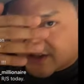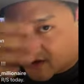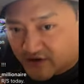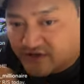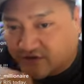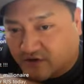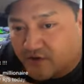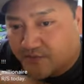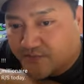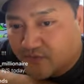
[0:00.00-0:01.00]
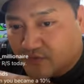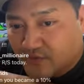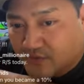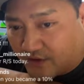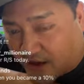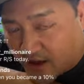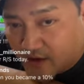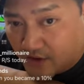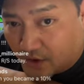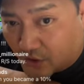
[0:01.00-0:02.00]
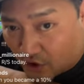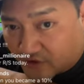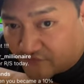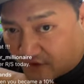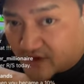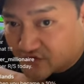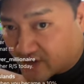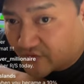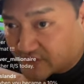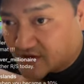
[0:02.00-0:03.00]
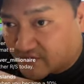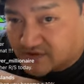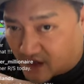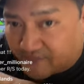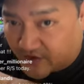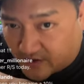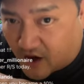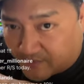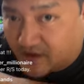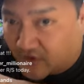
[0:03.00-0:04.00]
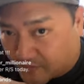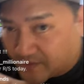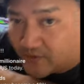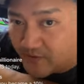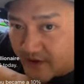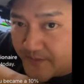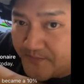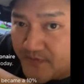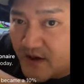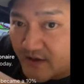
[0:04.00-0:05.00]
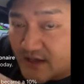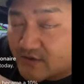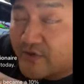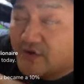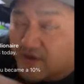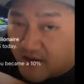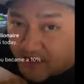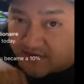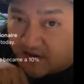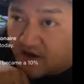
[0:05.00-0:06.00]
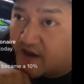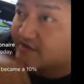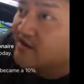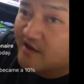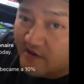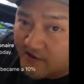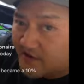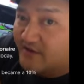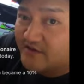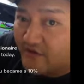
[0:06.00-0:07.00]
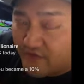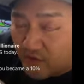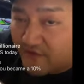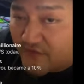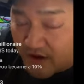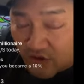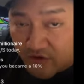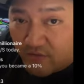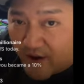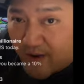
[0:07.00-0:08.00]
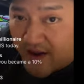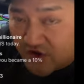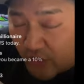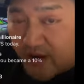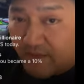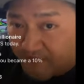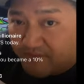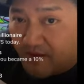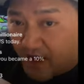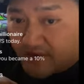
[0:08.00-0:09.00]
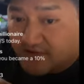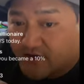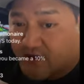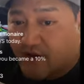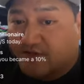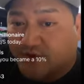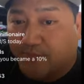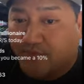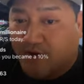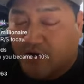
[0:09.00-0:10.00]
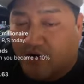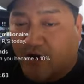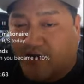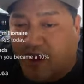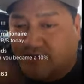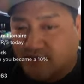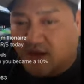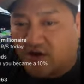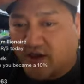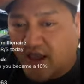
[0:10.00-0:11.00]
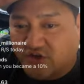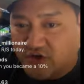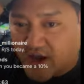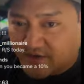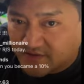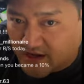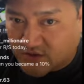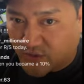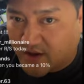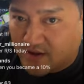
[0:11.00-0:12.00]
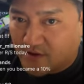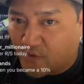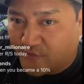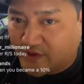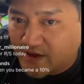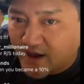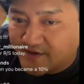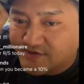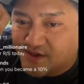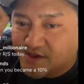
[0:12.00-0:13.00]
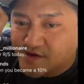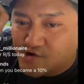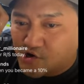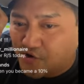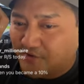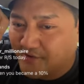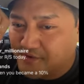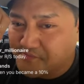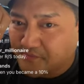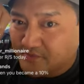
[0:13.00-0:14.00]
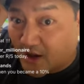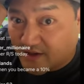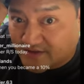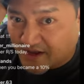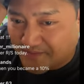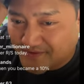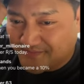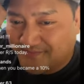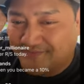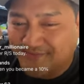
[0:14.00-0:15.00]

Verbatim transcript: They're selling it to you. Okay? Learn to fucking trade for yourself and stop fucking copying other people, okay? And that's what we do at MIC, guys. And so if you want to fucking learn the right way, join MIC, guys. So, all right, guys. I'll catch you guys next week. Hopefully, you guys uh, not get scammed.